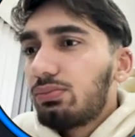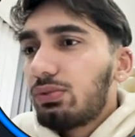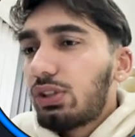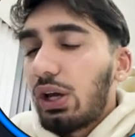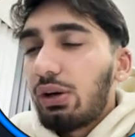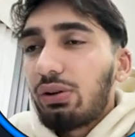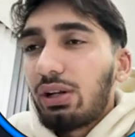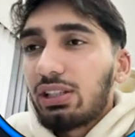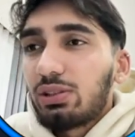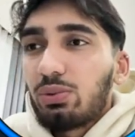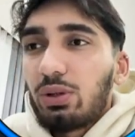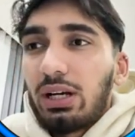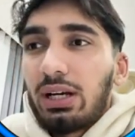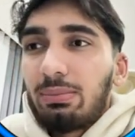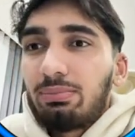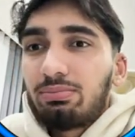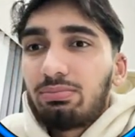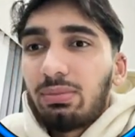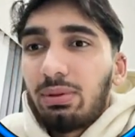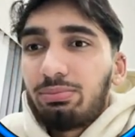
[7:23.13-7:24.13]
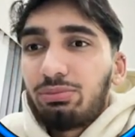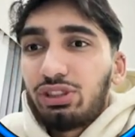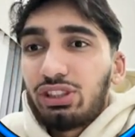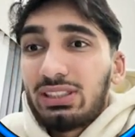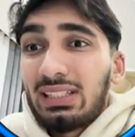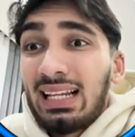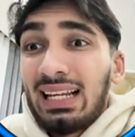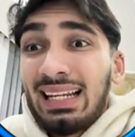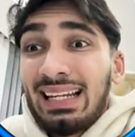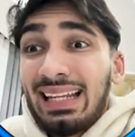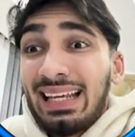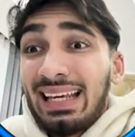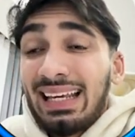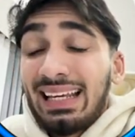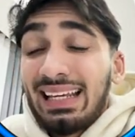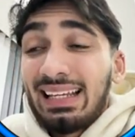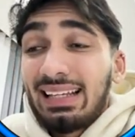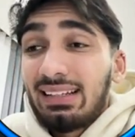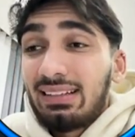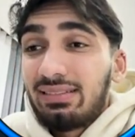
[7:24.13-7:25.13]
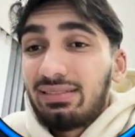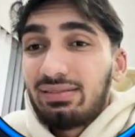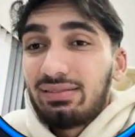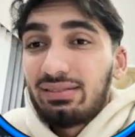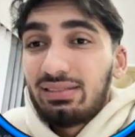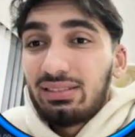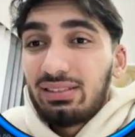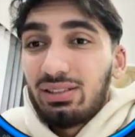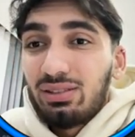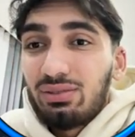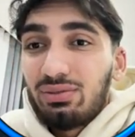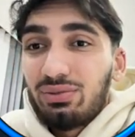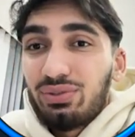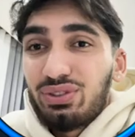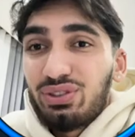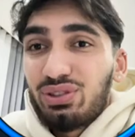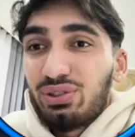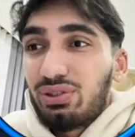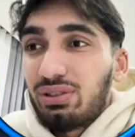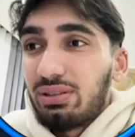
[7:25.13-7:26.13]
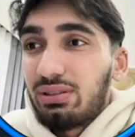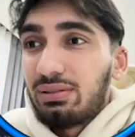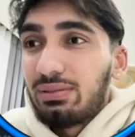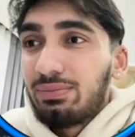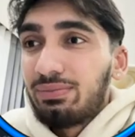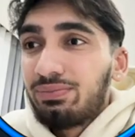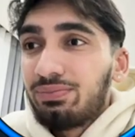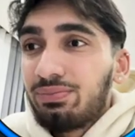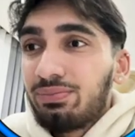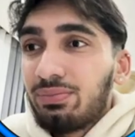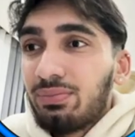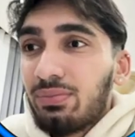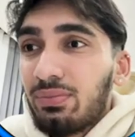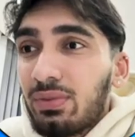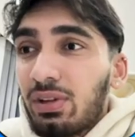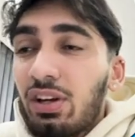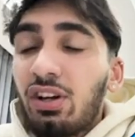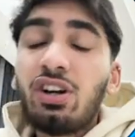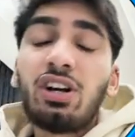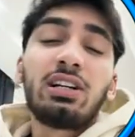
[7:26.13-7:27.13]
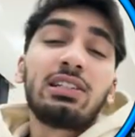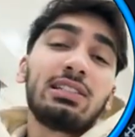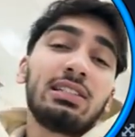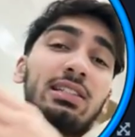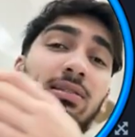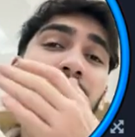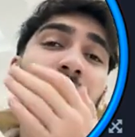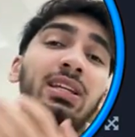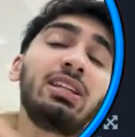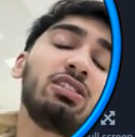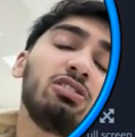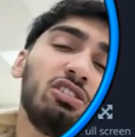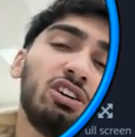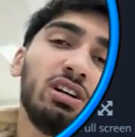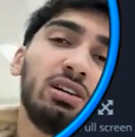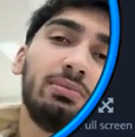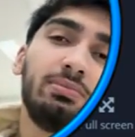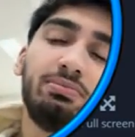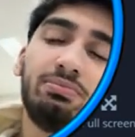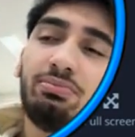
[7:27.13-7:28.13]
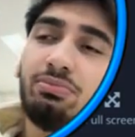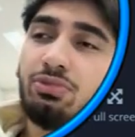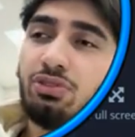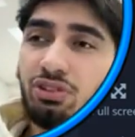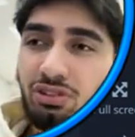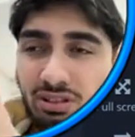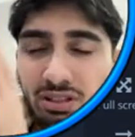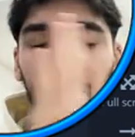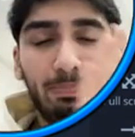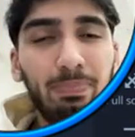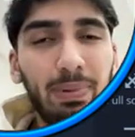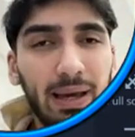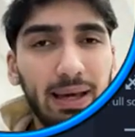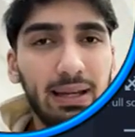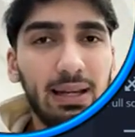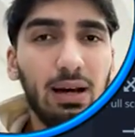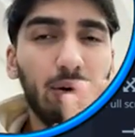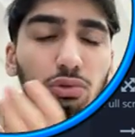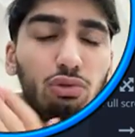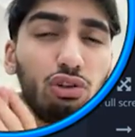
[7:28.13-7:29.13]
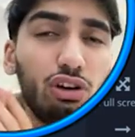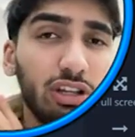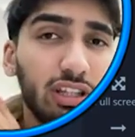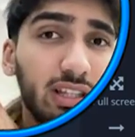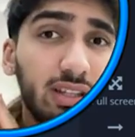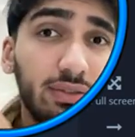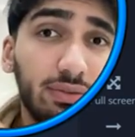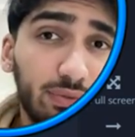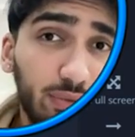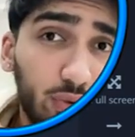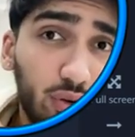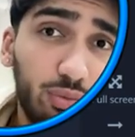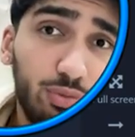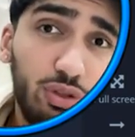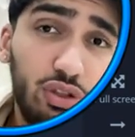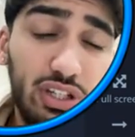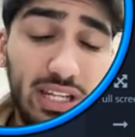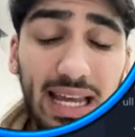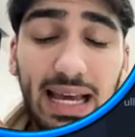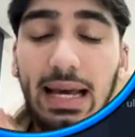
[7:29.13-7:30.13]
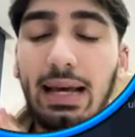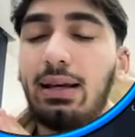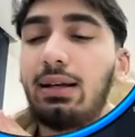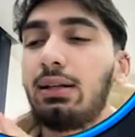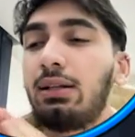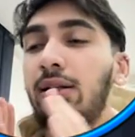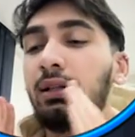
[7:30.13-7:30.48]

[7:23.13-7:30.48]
So that's why I'm just selling there, going for short. And guys, in the meantime, during the bet, I would like to inform you that